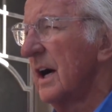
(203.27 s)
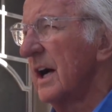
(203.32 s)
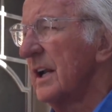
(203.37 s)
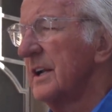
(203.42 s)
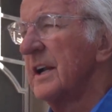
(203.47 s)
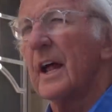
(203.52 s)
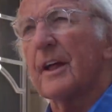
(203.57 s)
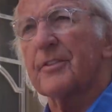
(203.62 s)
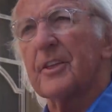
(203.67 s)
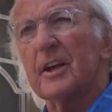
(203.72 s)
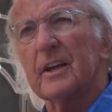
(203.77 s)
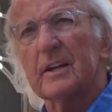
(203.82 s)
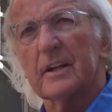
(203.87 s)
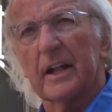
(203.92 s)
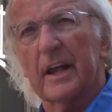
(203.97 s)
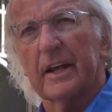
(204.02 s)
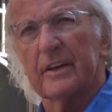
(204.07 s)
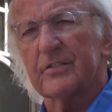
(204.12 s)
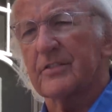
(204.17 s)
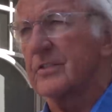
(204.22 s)
are nothing
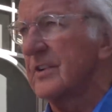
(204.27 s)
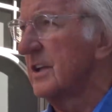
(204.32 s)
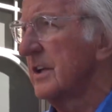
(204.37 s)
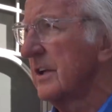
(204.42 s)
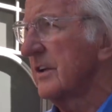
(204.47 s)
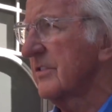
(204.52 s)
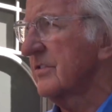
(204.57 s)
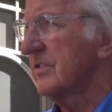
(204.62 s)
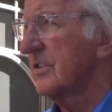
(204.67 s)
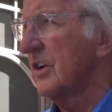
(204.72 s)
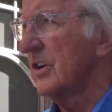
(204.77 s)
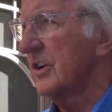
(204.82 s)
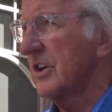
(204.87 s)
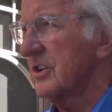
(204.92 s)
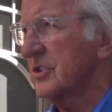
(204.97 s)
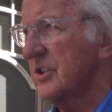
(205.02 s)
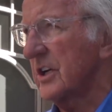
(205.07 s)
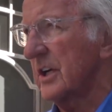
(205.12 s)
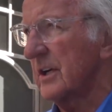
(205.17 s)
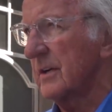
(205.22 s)
less than
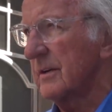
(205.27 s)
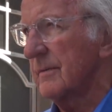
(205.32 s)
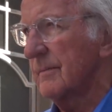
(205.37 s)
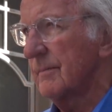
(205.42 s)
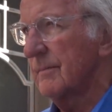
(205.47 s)
astonishing.